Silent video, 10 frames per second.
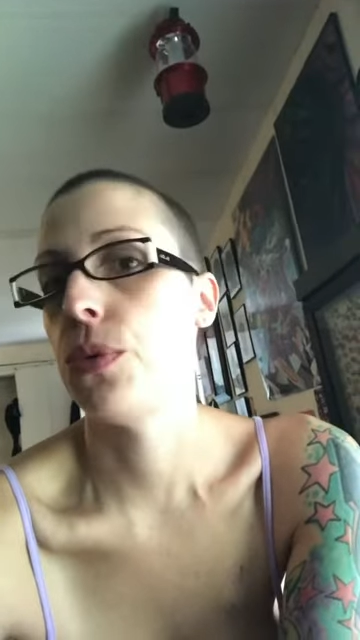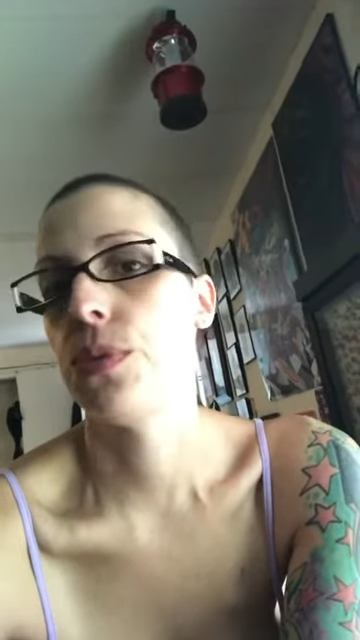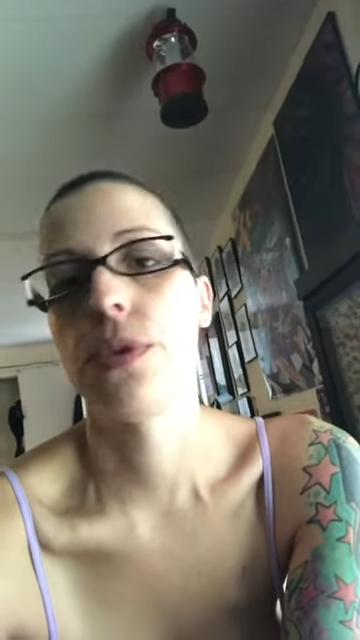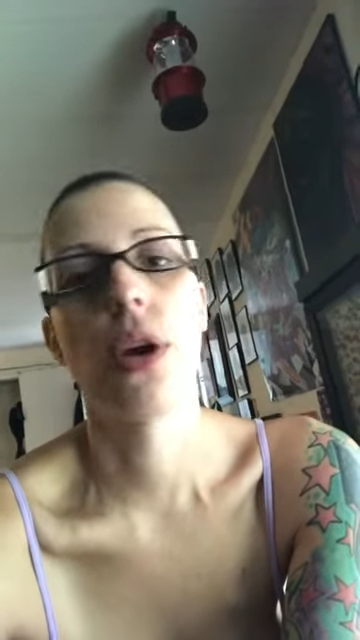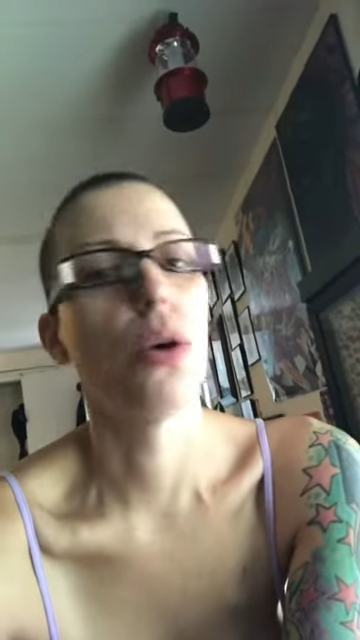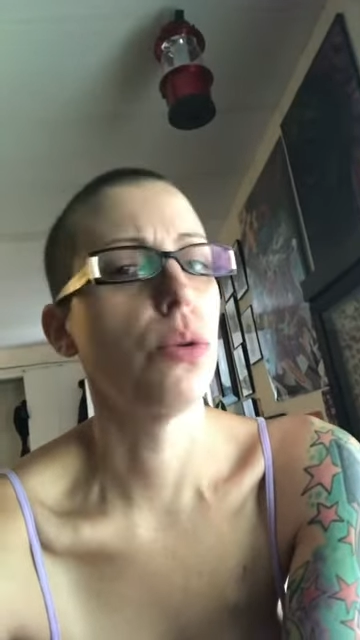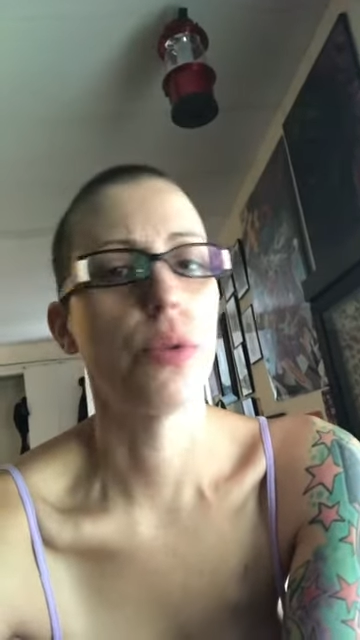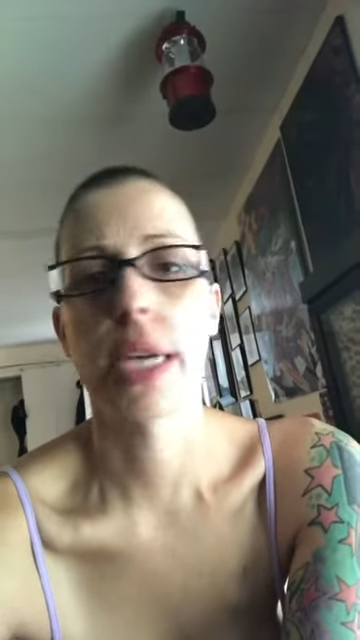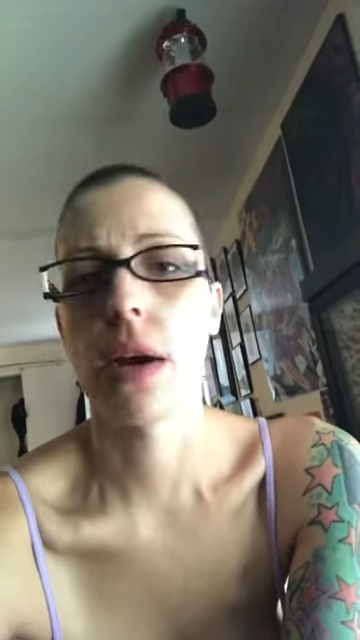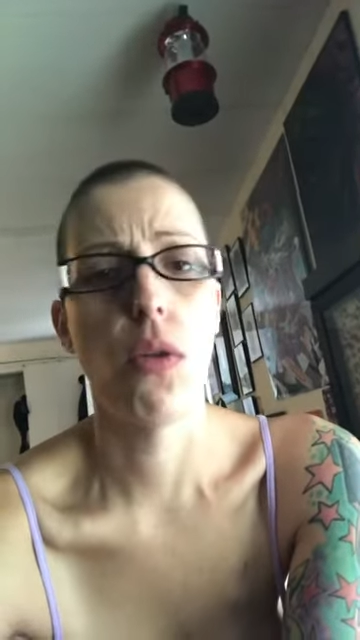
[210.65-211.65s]

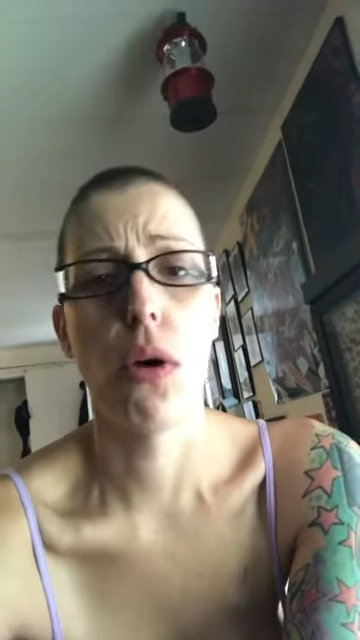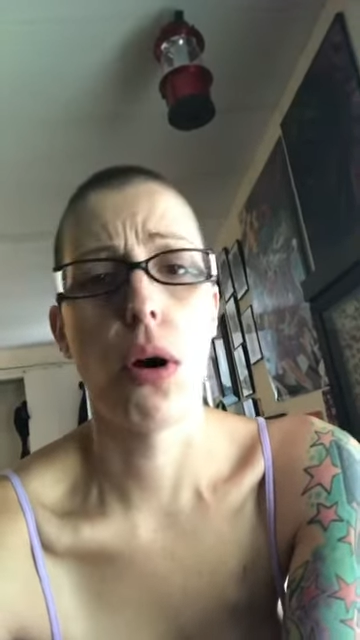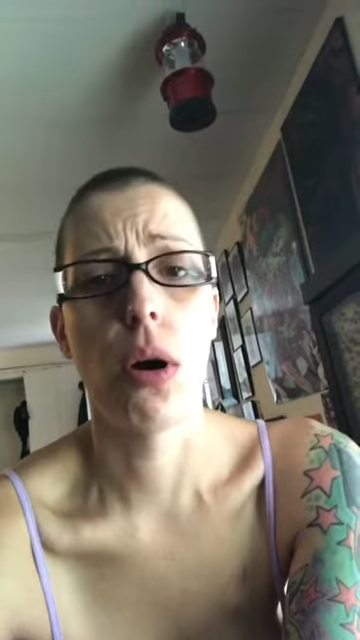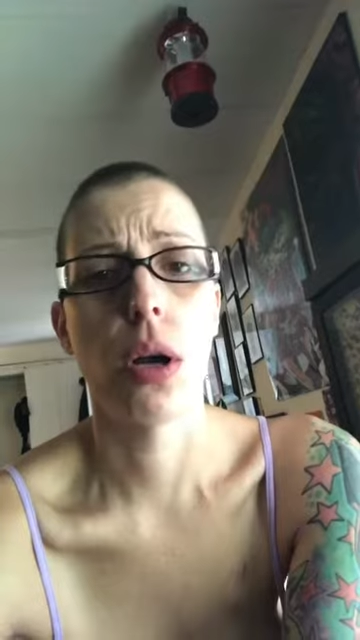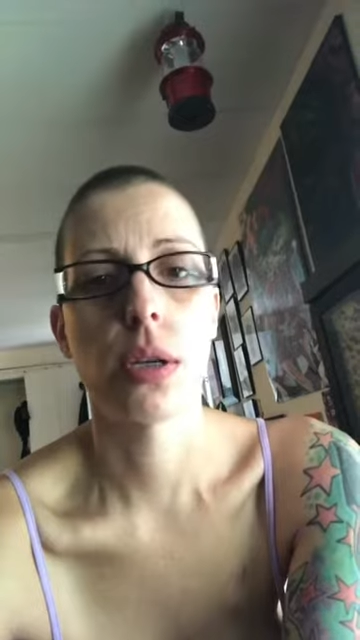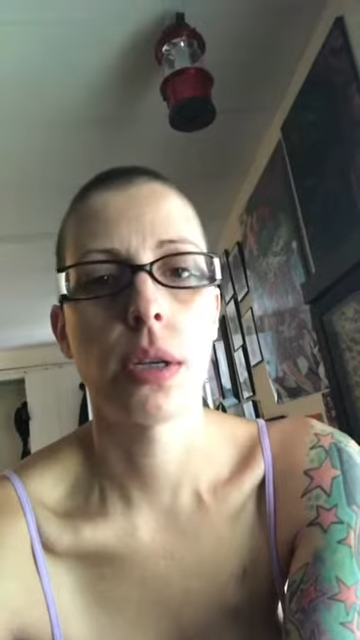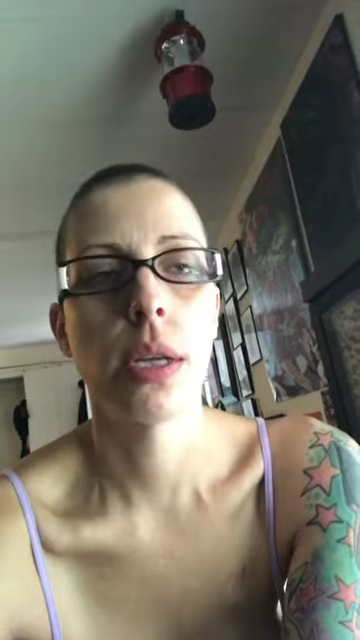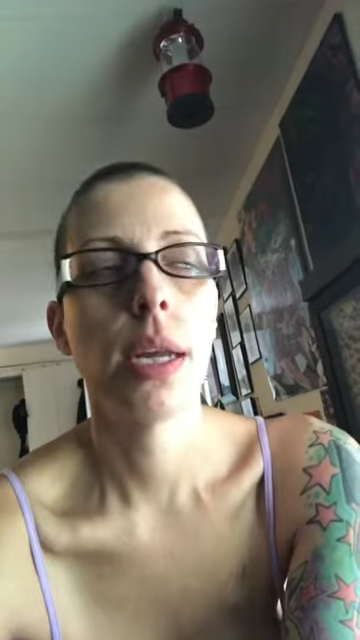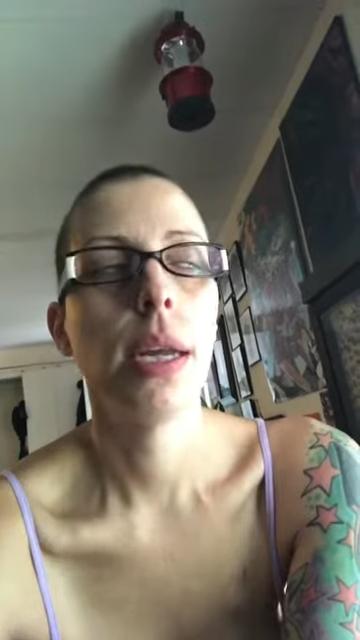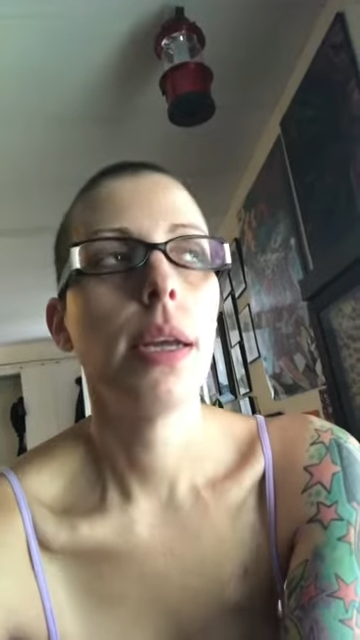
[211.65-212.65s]
knows how long.
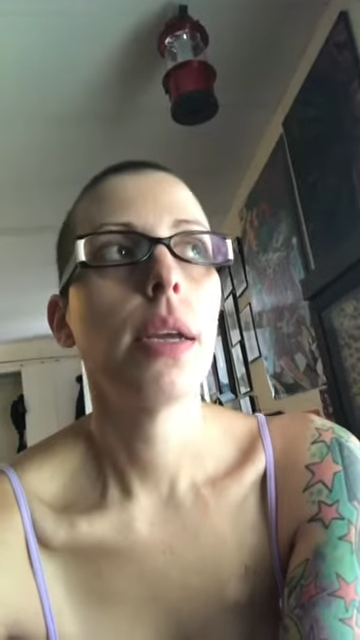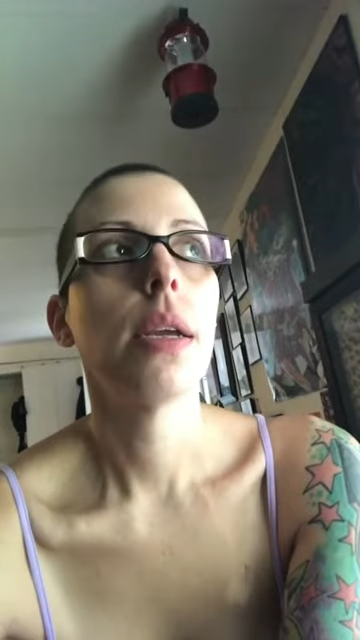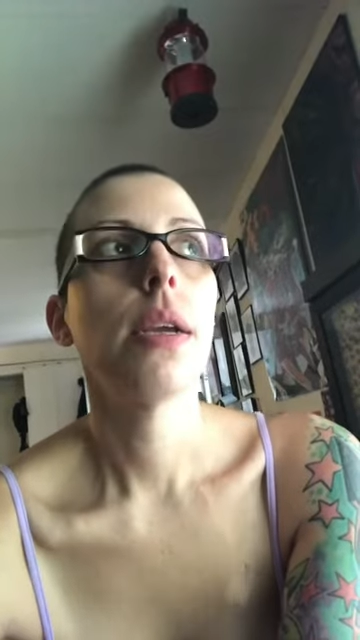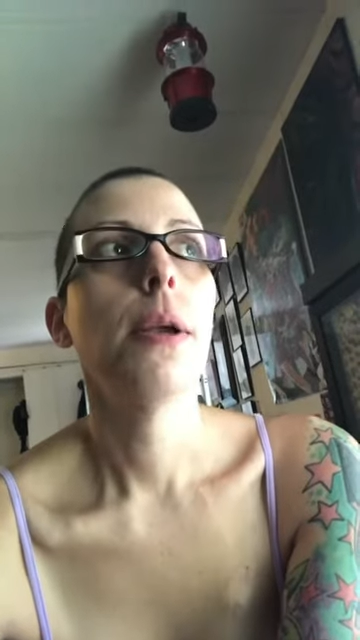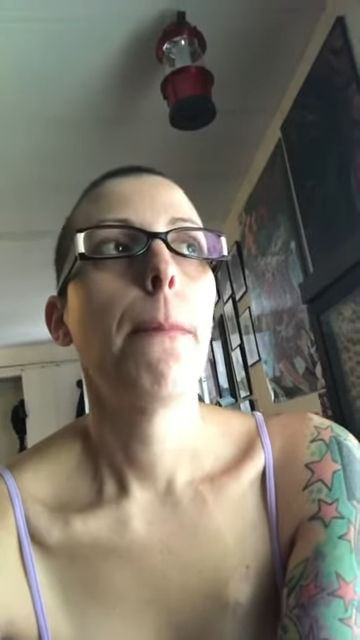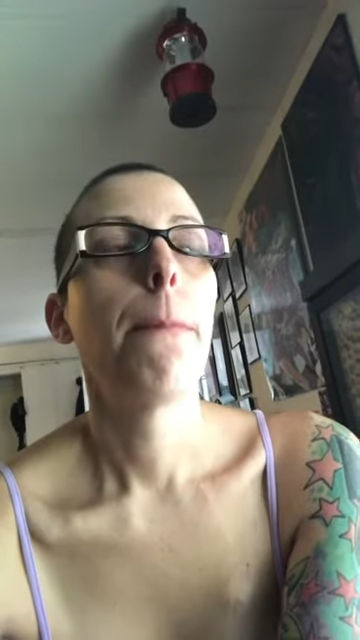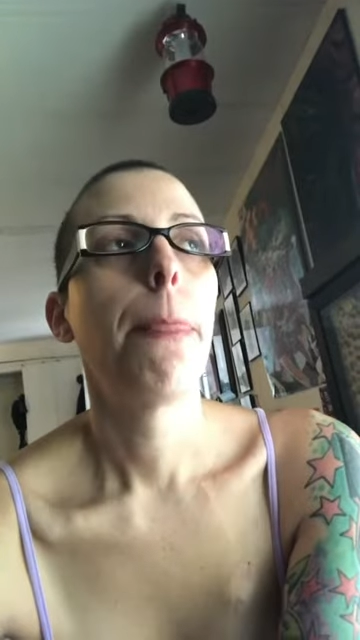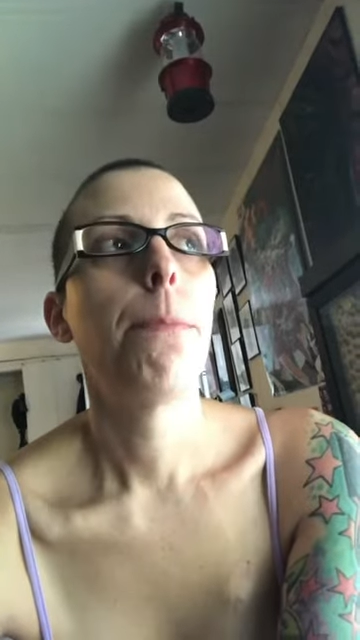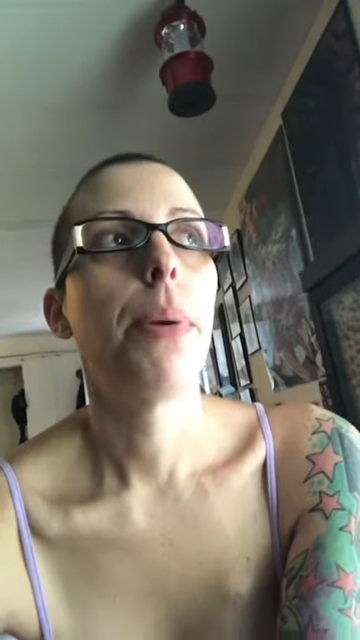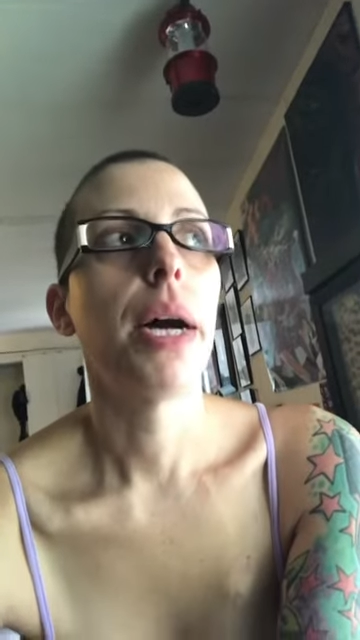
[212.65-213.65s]

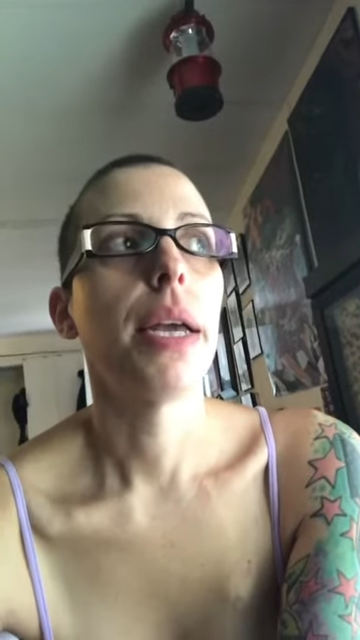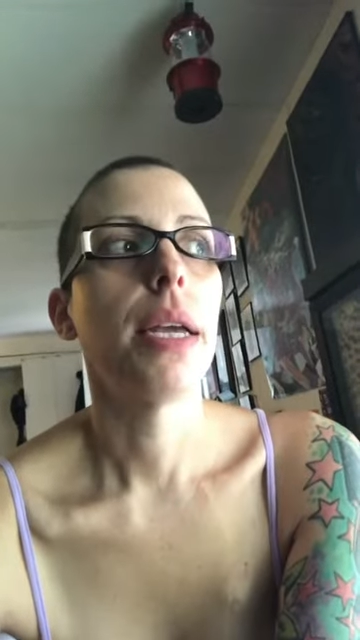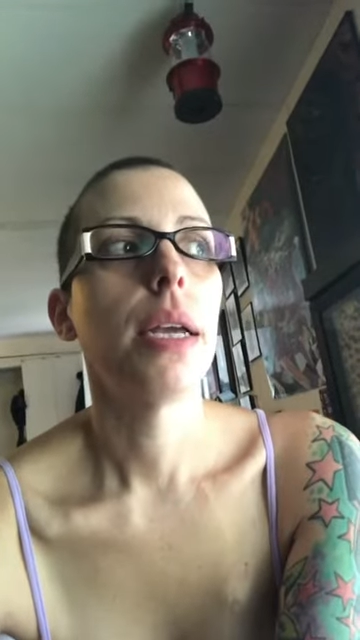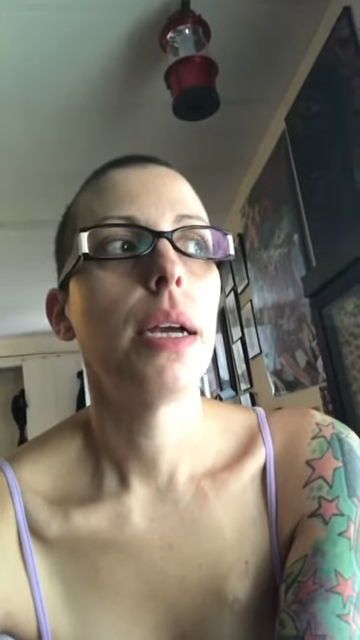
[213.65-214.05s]
But